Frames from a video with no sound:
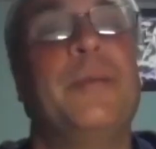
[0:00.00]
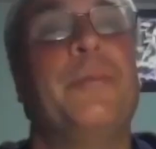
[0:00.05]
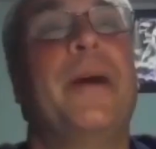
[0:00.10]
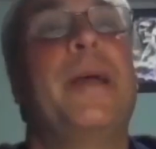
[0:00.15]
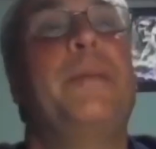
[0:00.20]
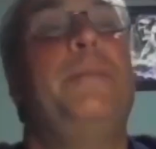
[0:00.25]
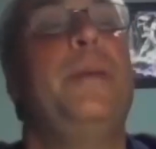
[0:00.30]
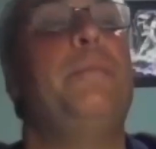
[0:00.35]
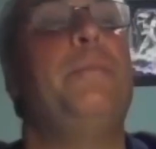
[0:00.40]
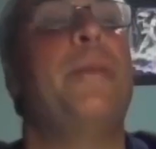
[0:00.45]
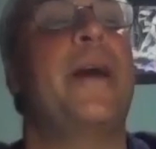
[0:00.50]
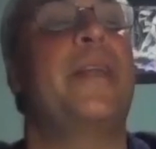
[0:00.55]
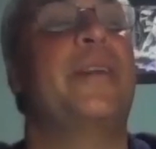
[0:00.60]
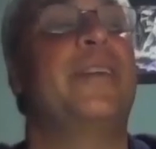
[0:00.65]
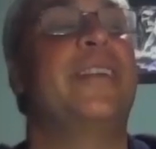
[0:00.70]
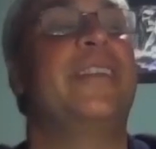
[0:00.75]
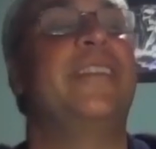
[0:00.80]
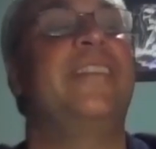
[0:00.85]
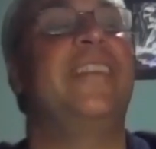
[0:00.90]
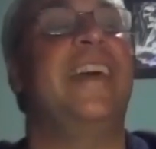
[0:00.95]
you might be
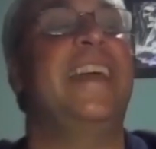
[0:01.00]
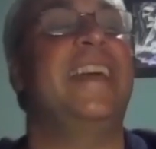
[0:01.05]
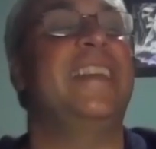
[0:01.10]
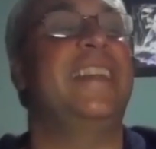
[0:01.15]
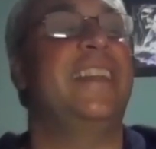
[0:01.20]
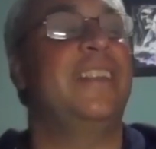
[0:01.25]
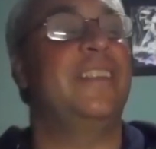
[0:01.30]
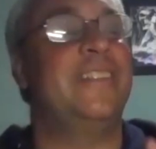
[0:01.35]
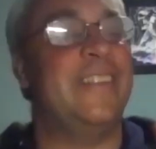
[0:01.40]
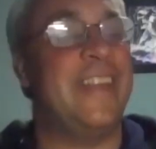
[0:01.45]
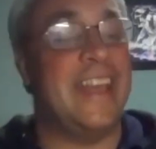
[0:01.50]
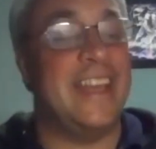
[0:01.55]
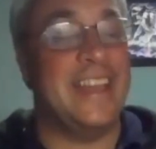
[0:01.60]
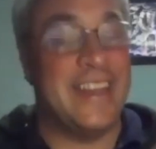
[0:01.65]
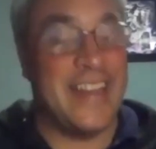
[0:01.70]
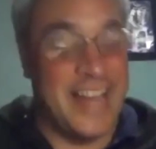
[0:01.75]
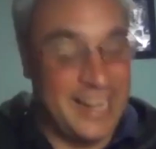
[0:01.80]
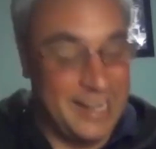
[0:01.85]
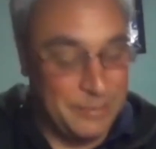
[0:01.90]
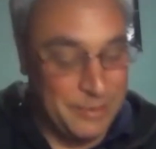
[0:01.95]
better to stay and stay
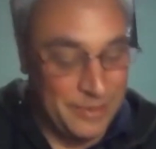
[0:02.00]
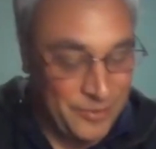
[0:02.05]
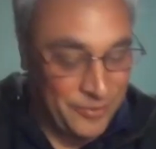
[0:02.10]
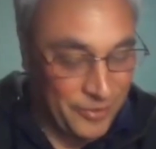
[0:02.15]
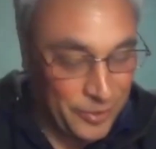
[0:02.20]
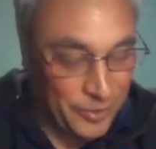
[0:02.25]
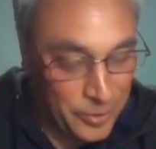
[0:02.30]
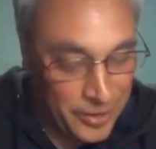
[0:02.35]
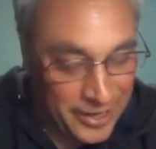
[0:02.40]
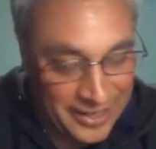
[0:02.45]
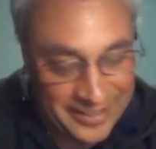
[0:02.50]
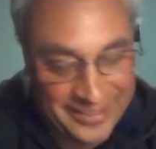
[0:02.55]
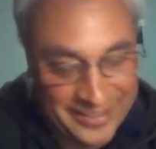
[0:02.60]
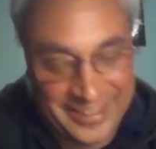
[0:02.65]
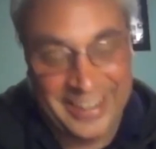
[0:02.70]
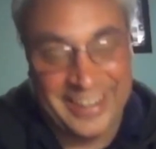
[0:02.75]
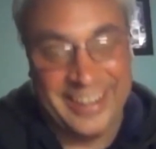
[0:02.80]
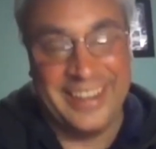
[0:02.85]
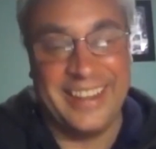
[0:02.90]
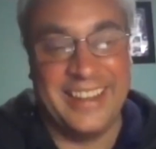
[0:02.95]
anonymous for a while.
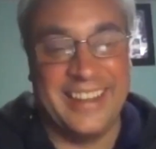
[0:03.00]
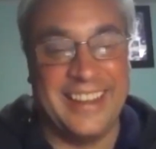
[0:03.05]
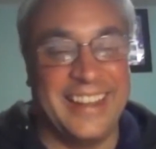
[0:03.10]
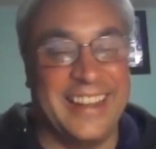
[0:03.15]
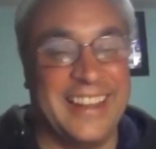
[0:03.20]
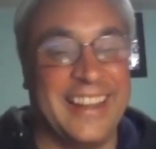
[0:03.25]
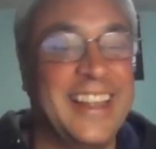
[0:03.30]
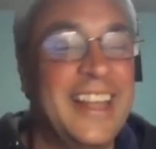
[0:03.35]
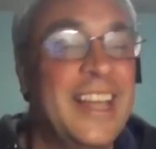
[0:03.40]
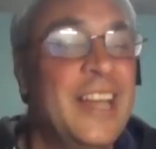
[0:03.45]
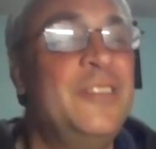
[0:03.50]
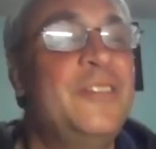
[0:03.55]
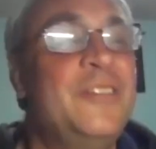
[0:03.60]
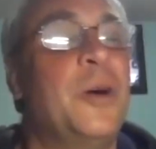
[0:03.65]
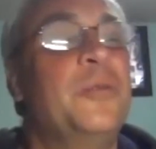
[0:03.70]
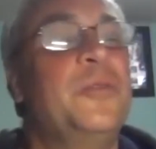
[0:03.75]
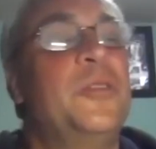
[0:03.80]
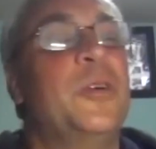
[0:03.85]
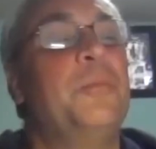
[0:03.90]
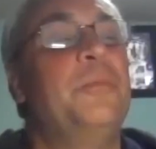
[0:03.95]
yeah.
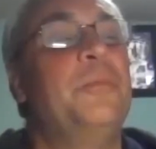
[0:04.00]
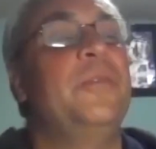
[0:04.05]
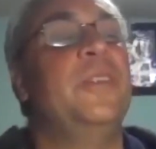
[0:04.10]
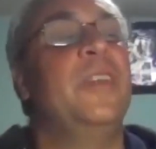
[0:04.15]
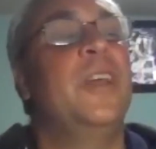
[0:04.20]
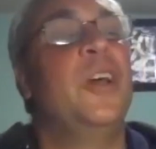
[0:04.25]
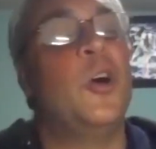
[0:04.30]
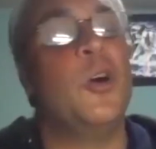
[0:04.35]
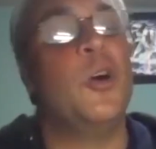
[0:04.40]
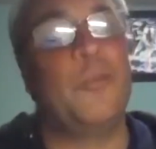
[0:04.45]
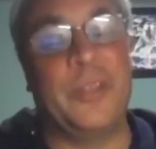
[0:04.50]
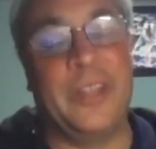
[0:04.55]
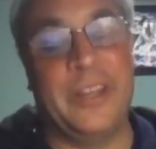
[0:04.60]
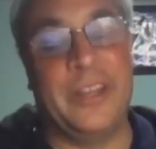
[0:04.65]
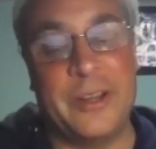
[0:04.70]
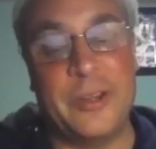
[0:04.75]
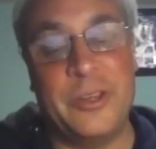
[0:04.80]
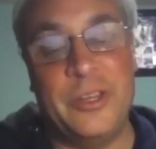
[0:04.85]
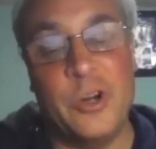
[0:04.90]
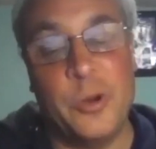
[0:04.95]
Don't, don't, hopefully
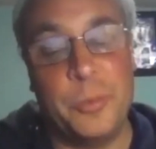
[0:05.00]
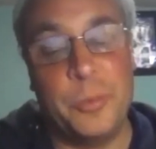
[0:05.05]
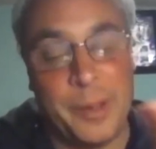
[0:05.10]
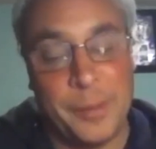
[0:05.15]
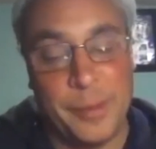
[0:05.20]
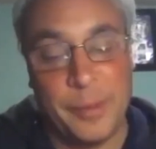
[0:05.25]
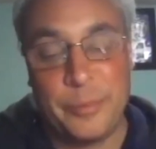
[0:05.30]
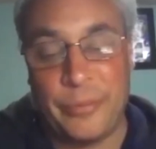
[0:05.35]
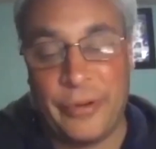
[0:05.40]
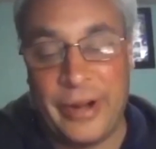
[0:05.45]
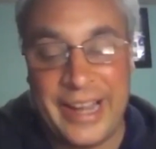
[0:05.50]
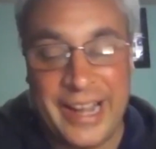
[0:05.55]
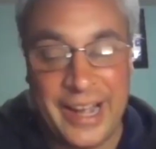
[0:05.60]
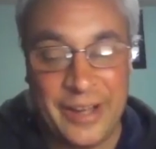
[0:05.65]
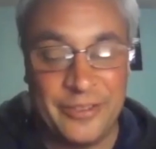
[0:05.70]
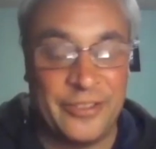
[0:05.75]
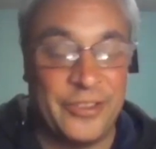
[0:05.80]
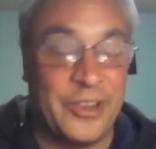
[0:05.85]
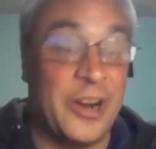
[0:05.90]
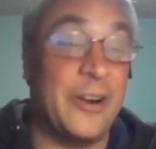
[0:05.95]
you're you don't become a
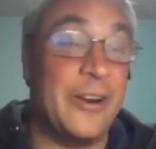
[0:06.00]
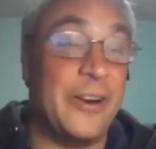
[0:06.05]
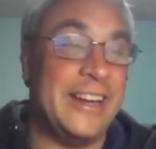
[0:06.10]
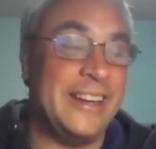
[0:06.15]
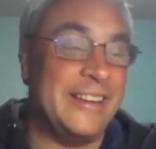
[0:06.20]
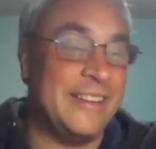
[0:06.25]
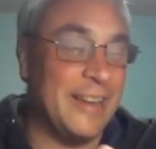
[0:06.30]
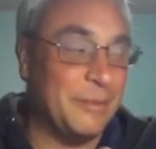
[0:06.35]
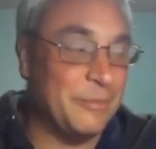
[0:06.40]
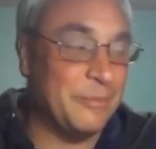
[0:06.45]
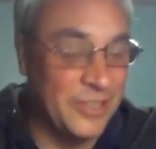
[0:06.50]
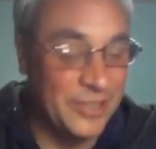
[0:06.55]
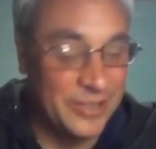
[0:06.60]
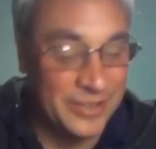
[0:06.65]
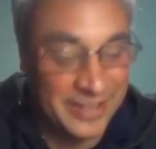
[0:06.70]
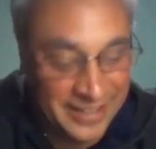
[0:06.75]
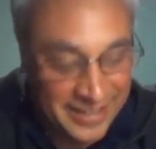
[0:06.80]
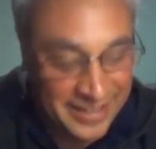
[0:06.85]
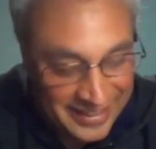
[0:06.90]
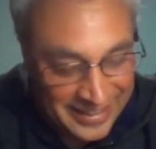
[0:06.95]
breakout star anytime
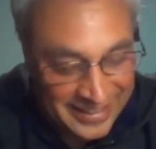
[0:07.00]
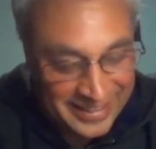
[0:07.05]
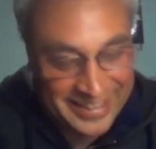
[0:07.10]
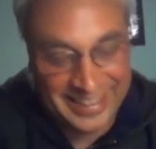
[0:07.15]
soon.